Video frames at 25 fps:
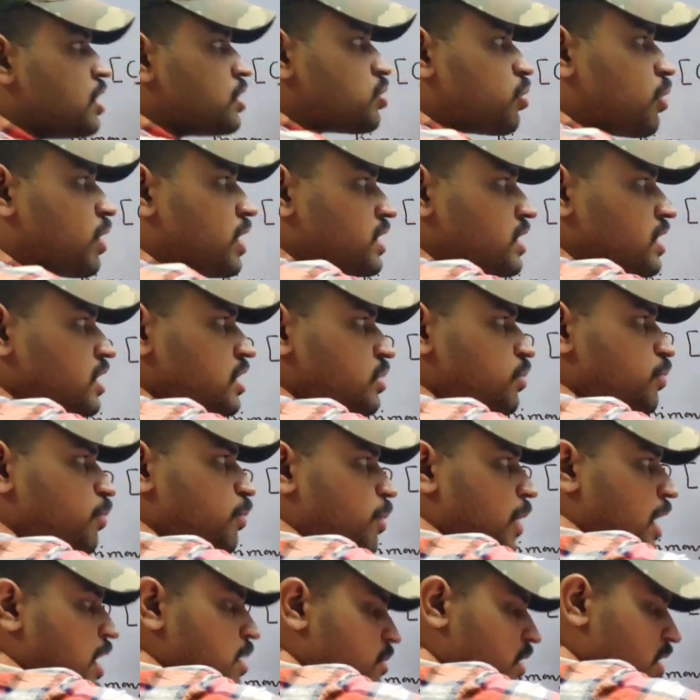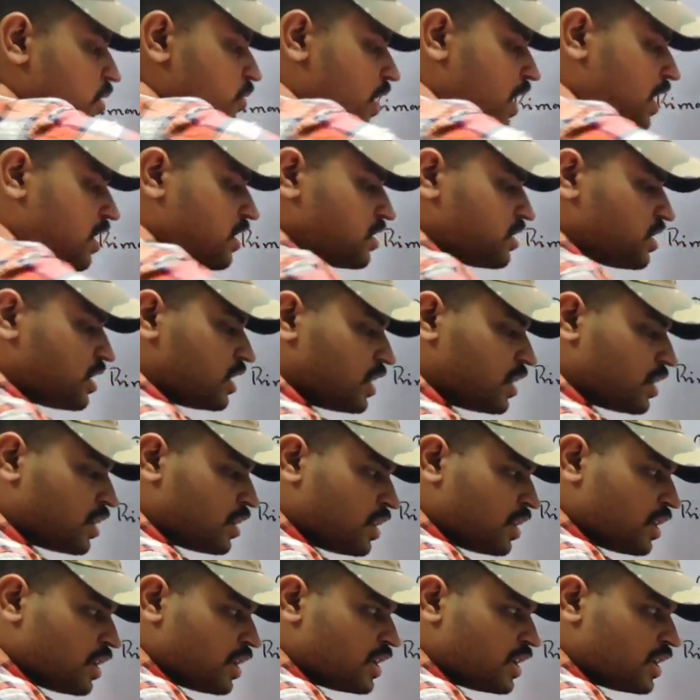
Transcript: So what is its primary valency?